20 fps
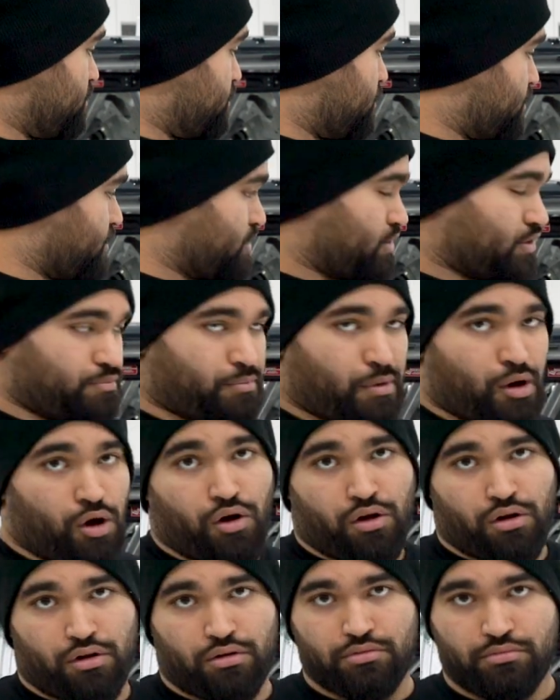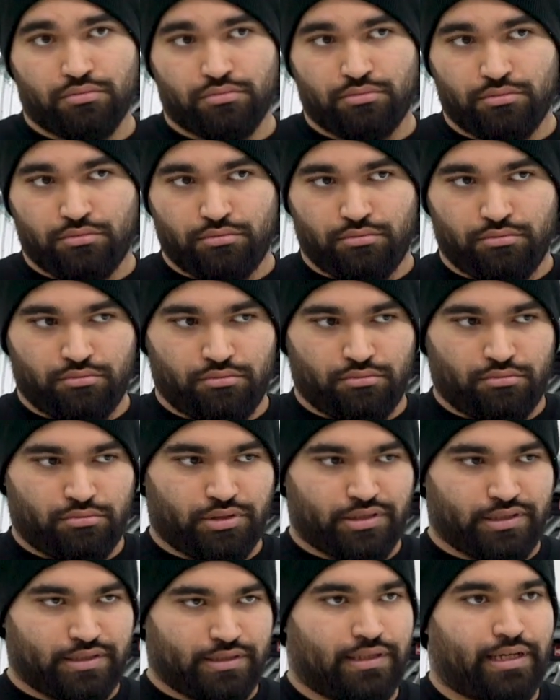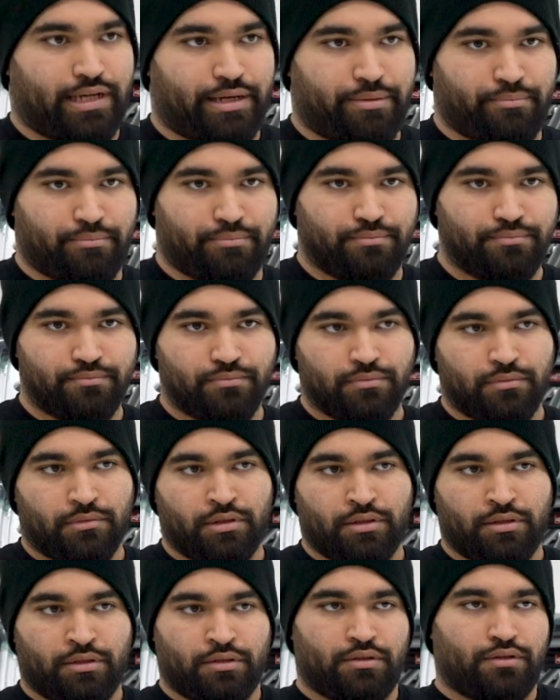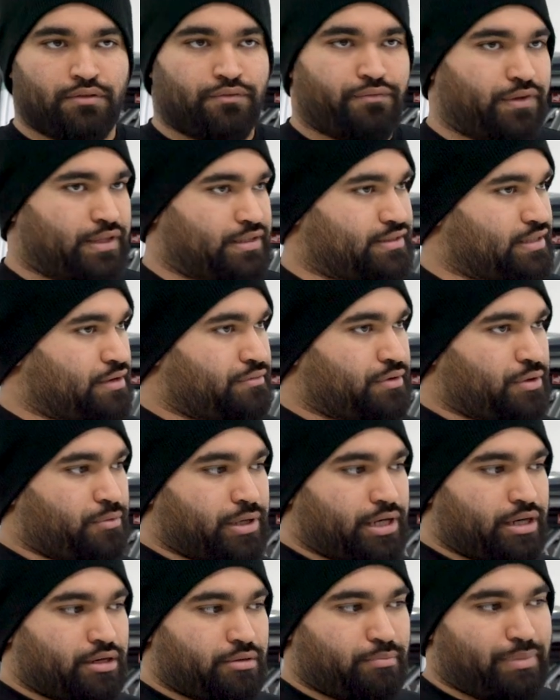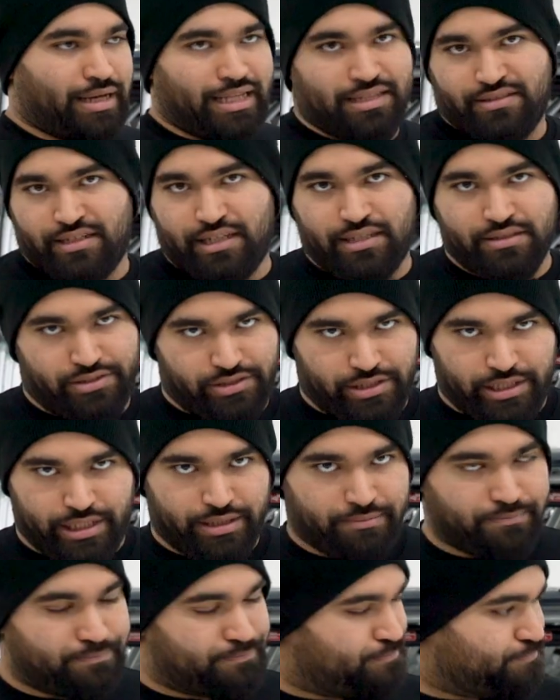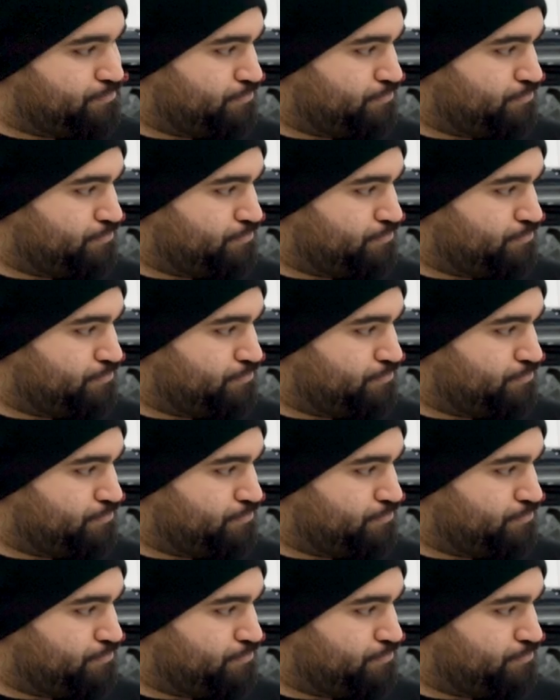small, slim, fits everywhere, bends easily,